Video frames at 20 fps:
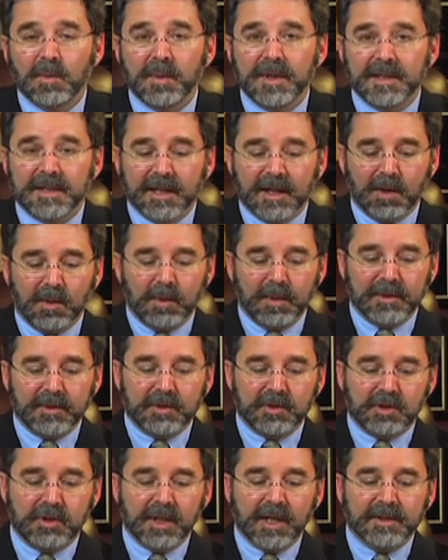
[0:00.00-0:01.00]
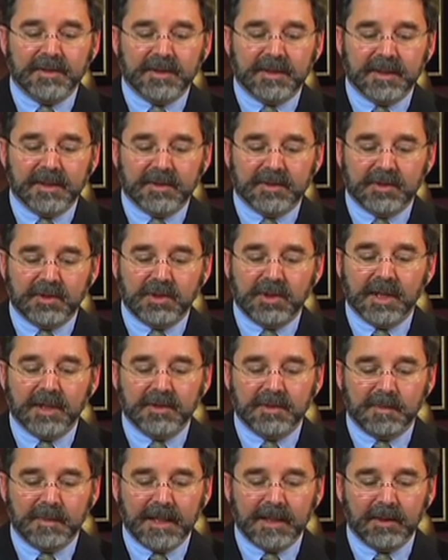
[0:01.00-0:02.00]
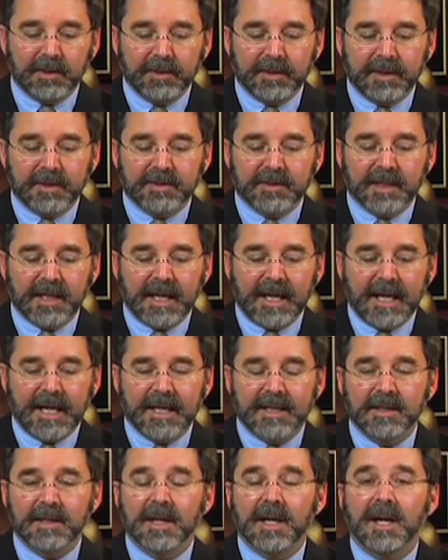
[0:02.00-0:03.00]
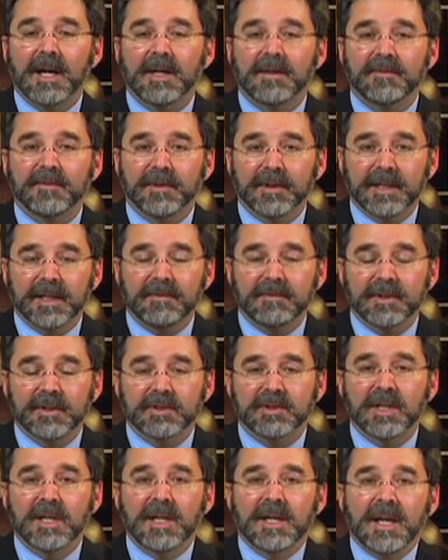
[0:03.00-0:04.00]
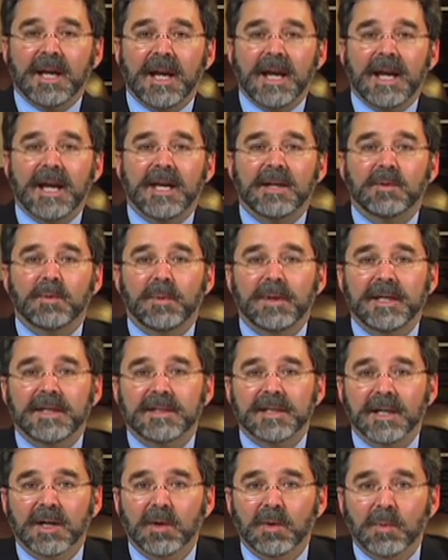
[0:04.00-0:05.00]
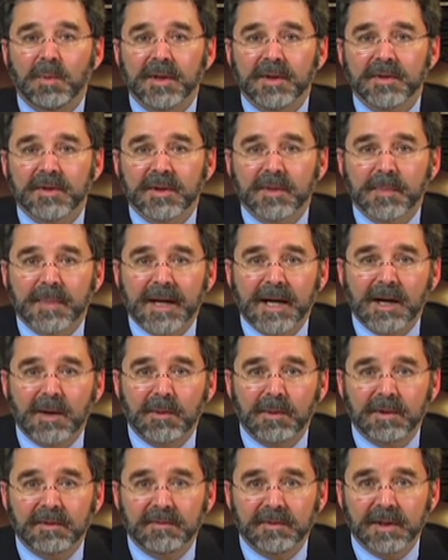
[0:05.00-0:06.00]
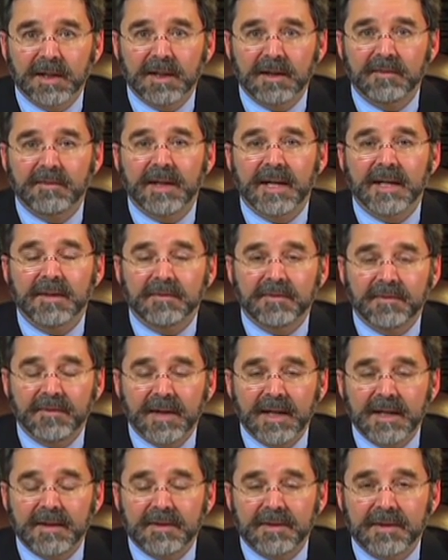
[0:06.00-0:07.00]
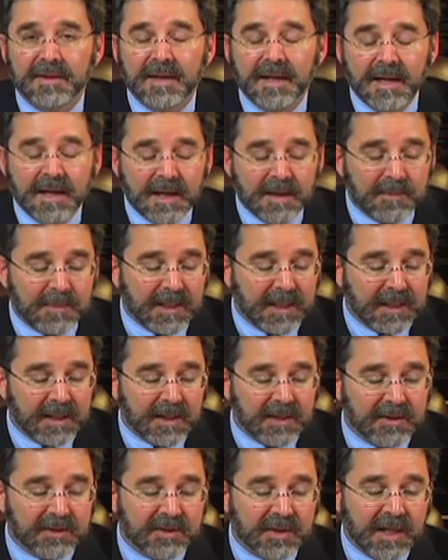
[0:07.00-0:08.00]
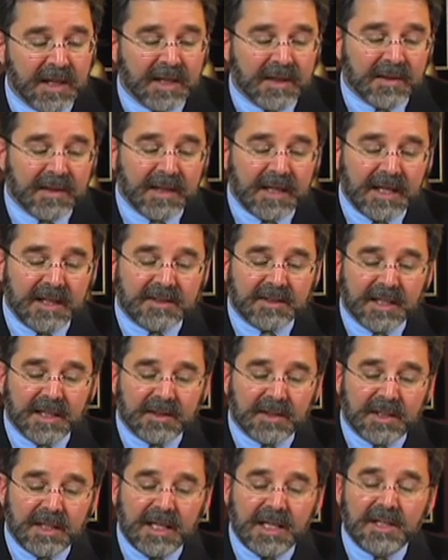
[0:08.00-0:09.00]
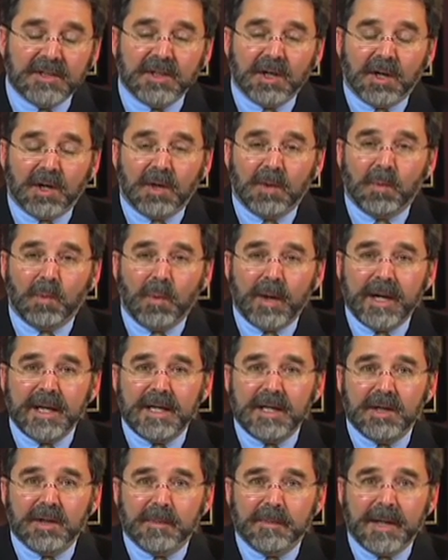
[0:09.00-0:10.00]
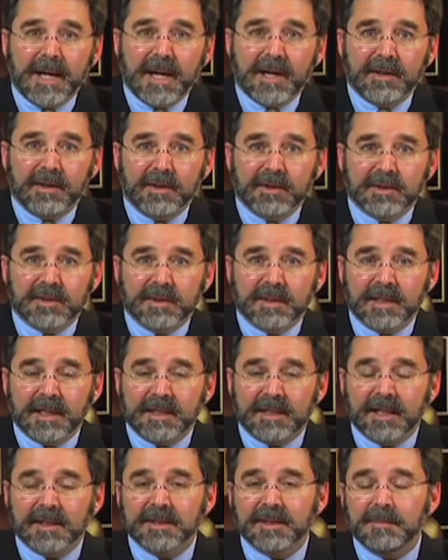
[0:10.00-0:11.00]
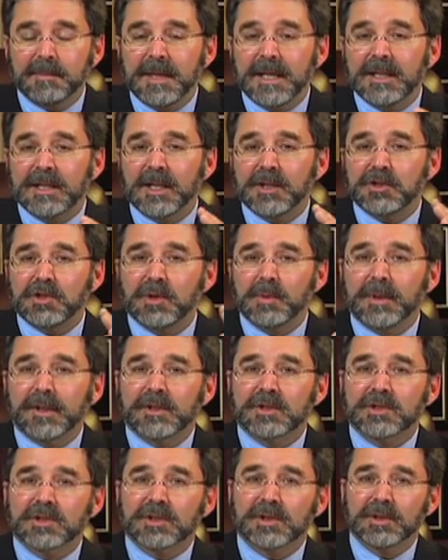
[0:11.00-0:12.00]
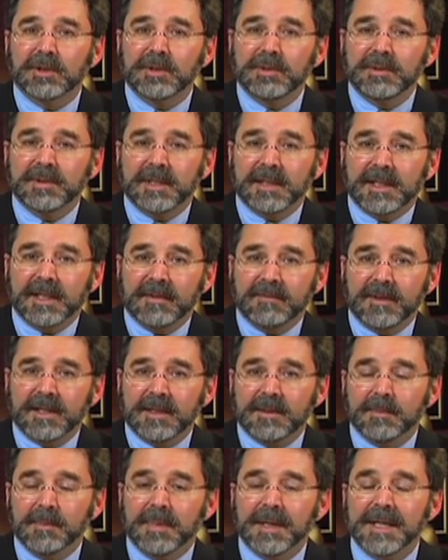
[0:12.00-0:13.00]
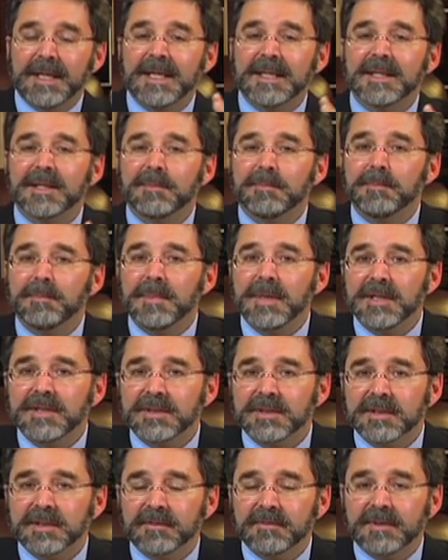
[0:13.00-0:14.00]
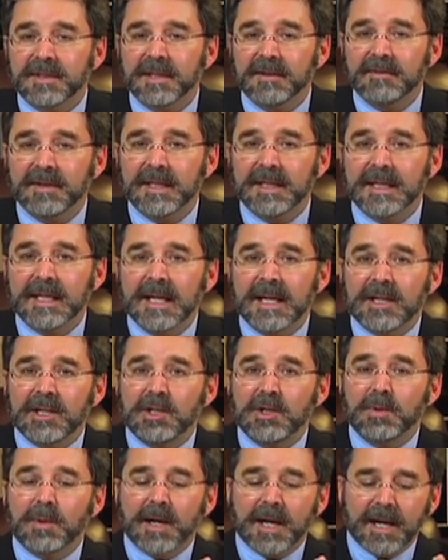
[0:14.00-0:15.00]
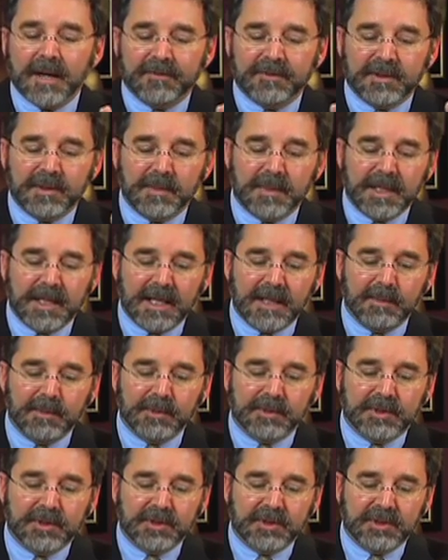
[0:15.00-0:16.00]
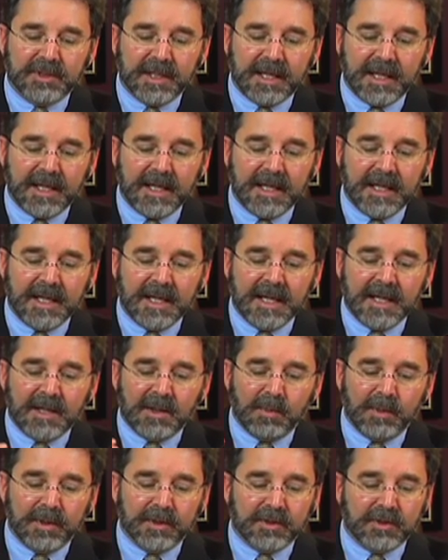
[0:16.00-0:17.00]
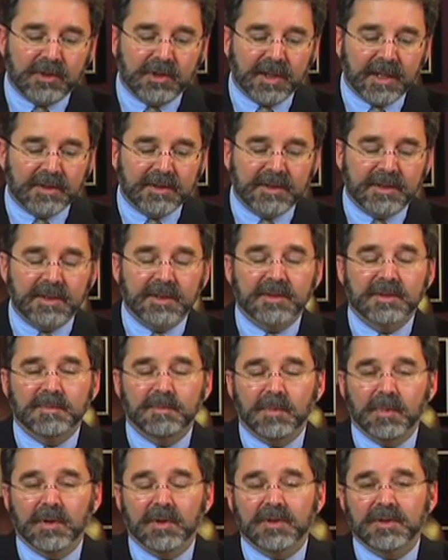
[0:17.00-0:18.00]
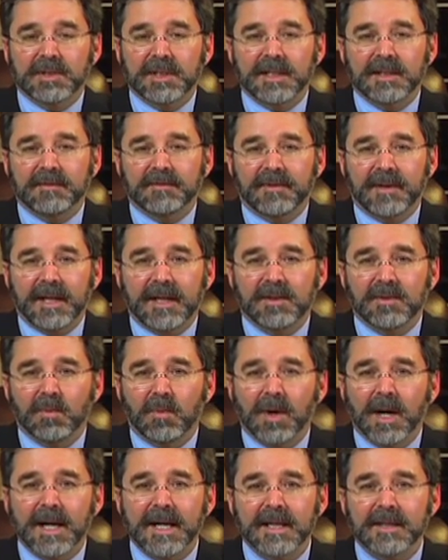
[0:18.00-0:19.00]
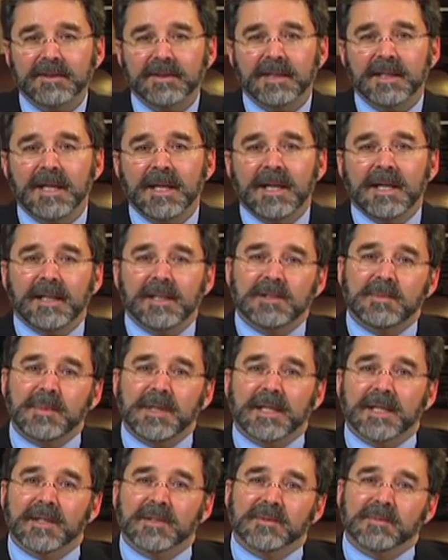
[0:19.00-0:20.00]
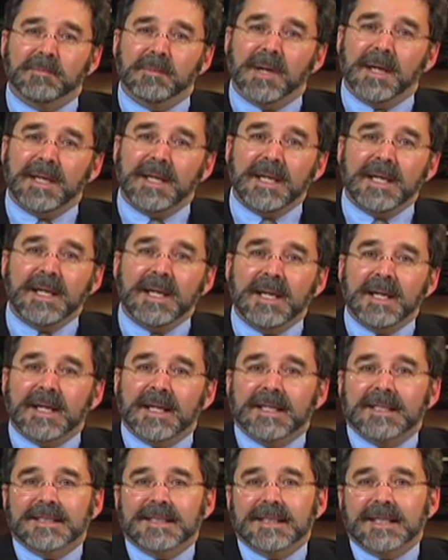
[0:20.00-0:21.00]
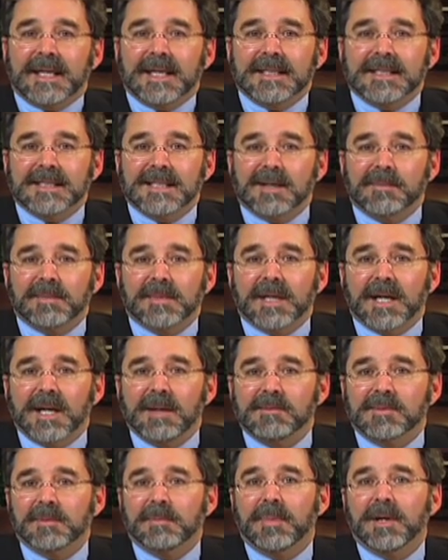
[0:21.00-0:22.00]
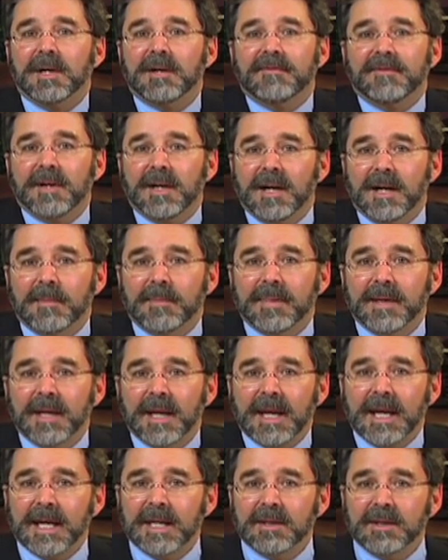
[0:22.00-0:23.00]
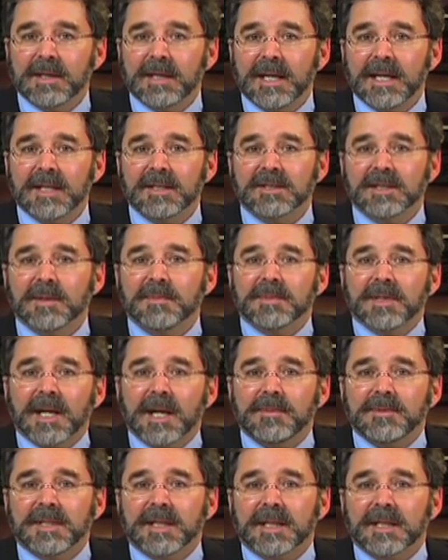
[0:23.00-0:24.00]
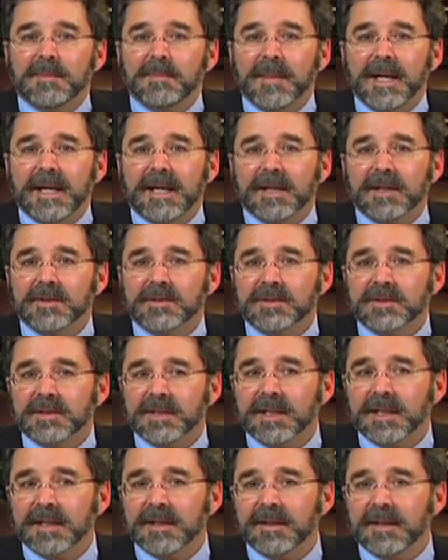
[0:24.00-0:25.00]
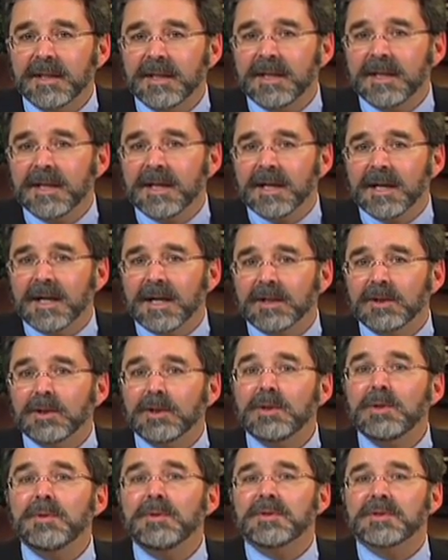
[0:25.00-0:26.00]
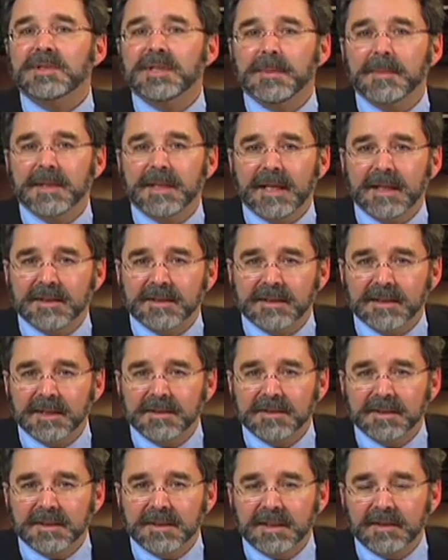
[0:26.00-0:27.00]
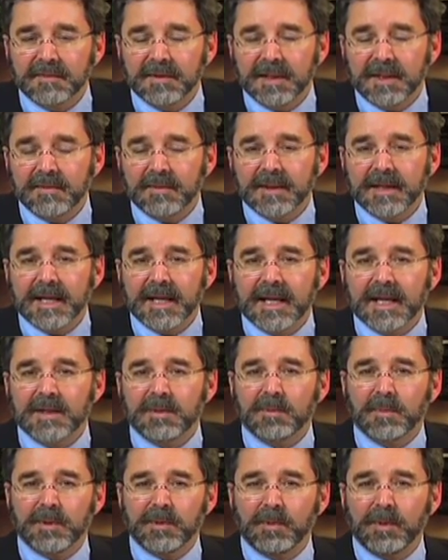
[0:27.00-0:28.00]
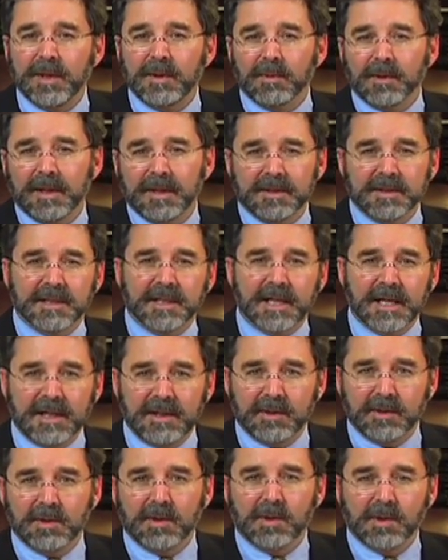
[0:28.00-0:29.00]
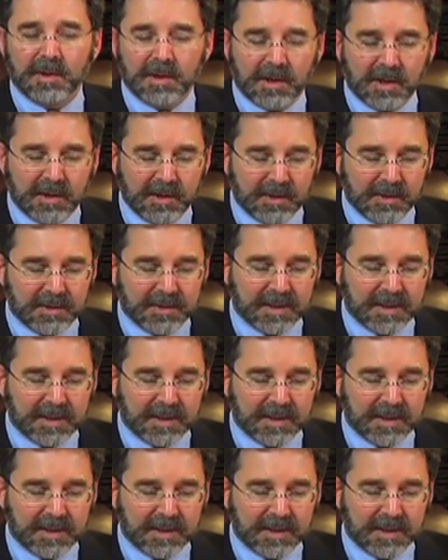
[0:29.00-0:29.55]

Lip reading: we dealt with justice, judgmentalness, and unforgiveness. And we dealt with the power of love and faith, because he said these are weightier matters. It doesn't mean that you exclude the giving, but in the midst of giving, you have to be able to stay with justice, mercy, and faith. Why is it? It's because money can sometimes puff up, and sometimes it can make us lose some of that sensitivity we had when we were in tighter or harder